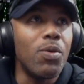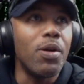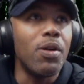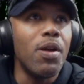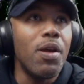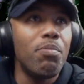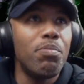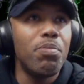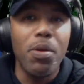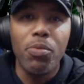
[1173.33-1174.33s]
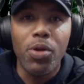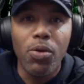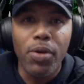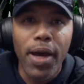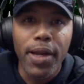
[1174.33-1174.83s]
where people
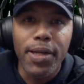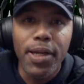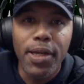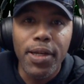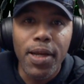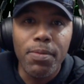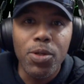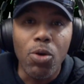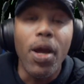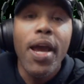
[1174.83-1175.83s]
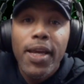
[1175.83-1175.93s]
don't know how to take a damn joke.